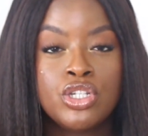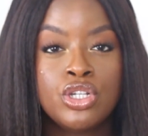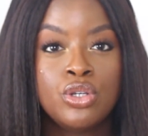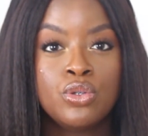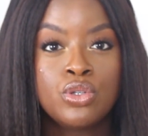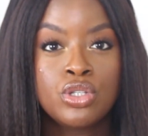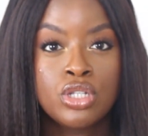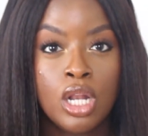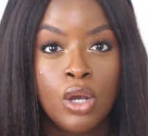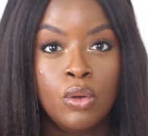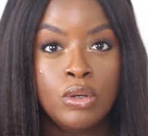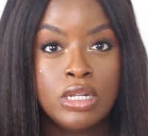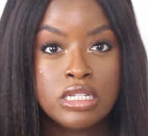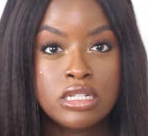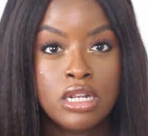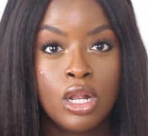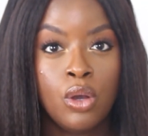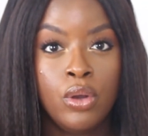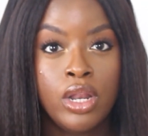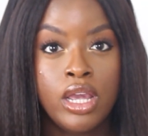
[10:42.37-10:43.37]
to
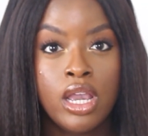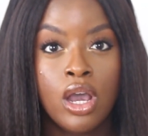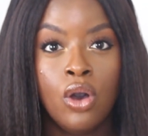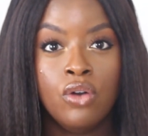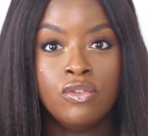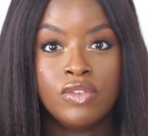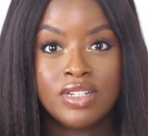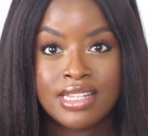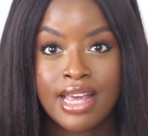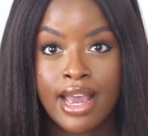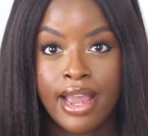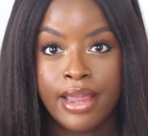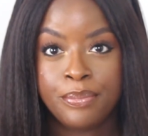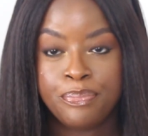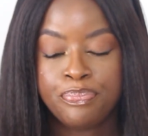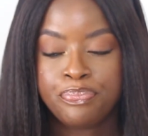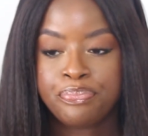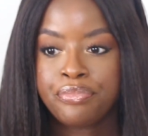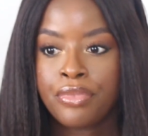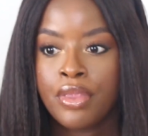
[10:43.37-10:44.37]
slowly over time.